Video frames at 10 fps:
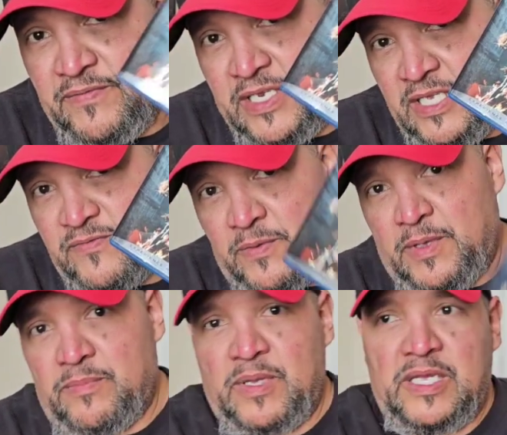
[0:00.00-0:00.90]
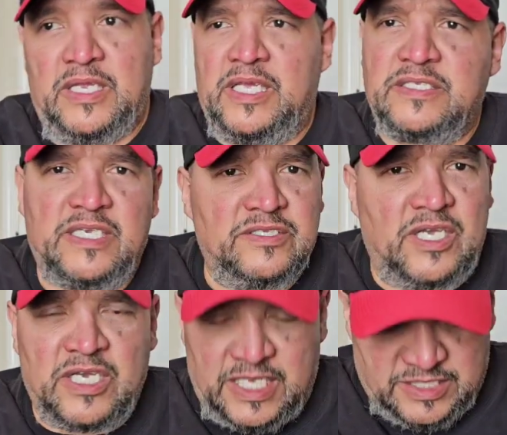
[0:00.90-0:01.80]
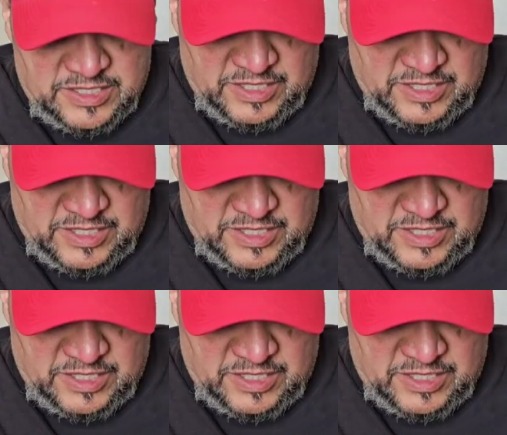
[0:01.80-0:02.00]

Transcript: DVDs from him. He sells all kinds of